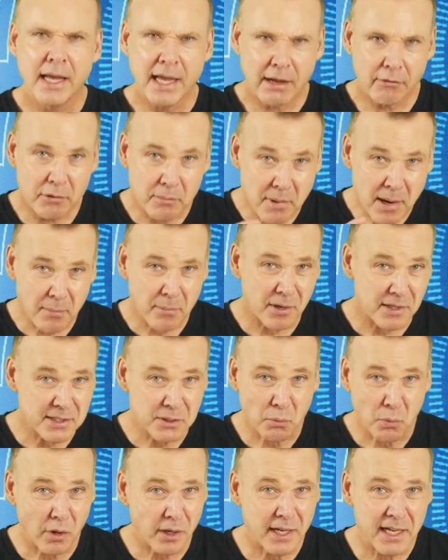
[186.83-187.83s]
And remember, it's
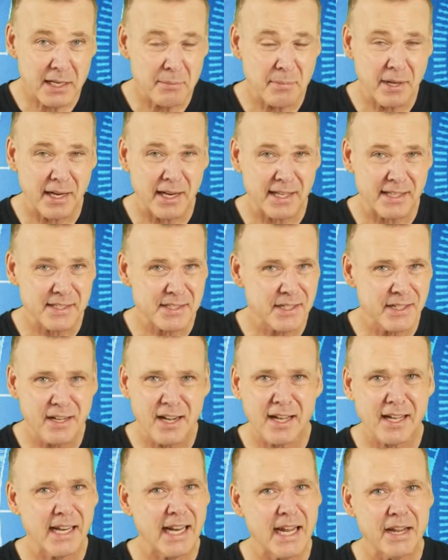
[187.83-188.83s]
a working meeting, so you're
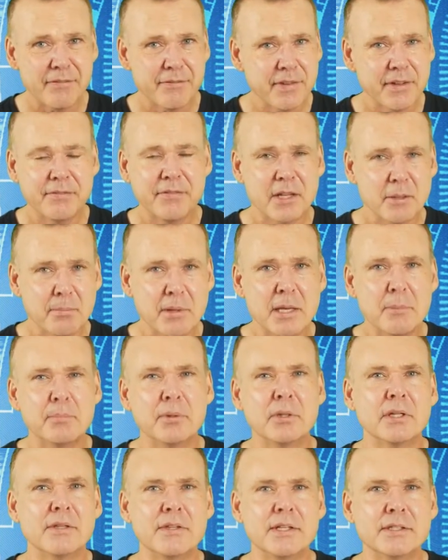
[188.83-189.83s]
not going to have 50
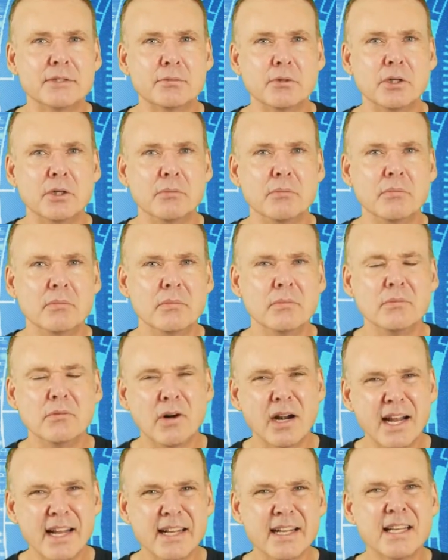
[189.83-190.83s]
people in this room.
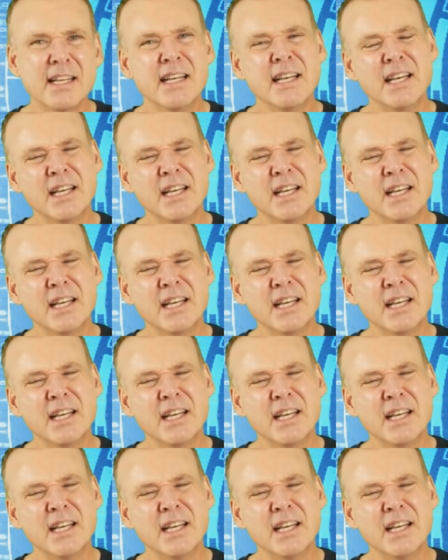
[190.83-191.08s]
Right?